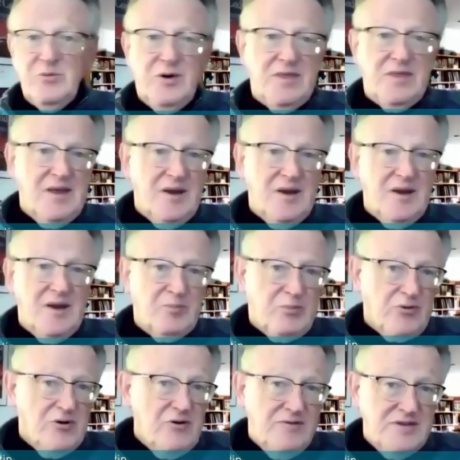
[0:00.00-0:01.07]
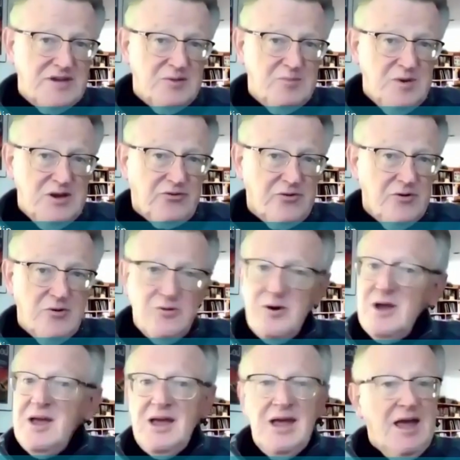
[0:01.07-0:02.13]
And when they're proven to be true,
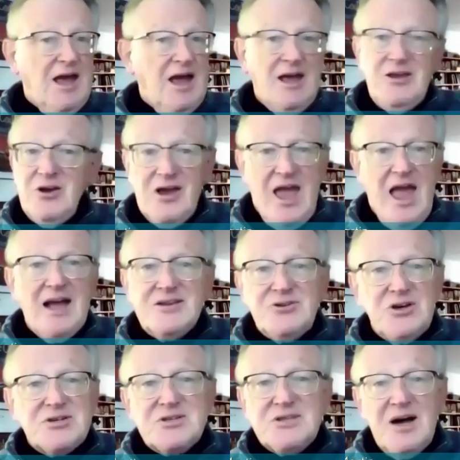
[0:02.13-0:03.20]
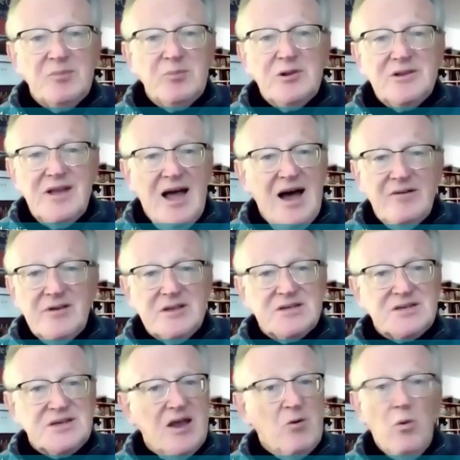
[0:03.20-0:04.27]
you can't just double down and
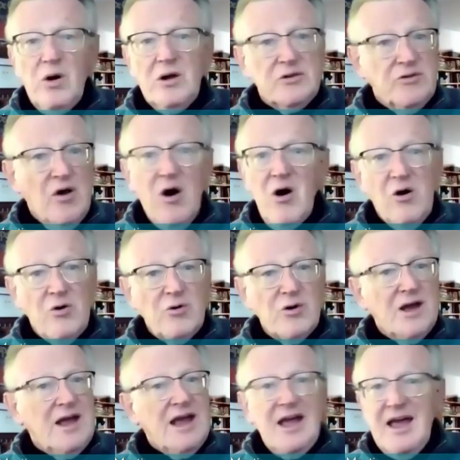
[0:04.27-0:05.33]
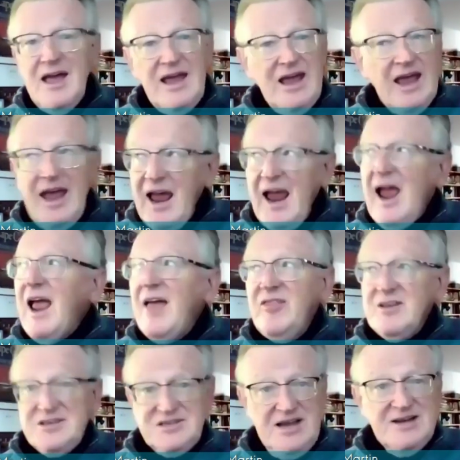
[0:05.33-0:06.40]
say, "Well, no, the
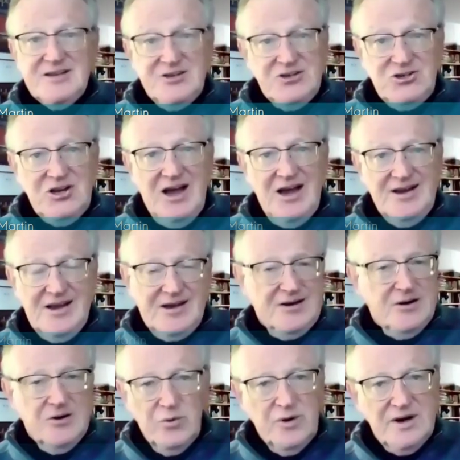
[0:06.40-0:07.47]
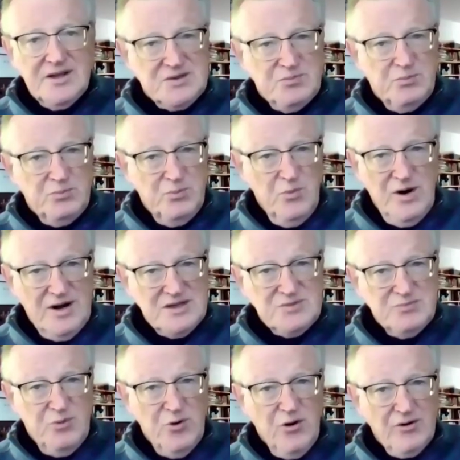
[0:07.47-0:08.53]
sun is shining when it's when it's
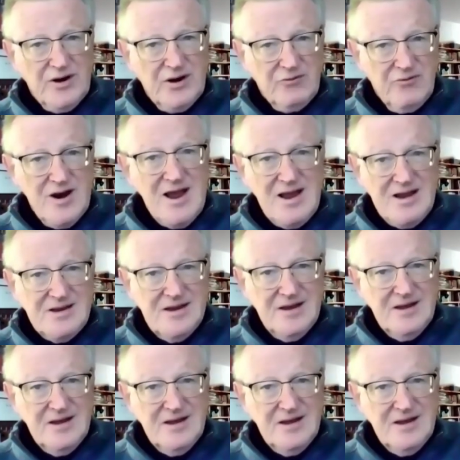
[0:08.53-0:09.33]
pouring rain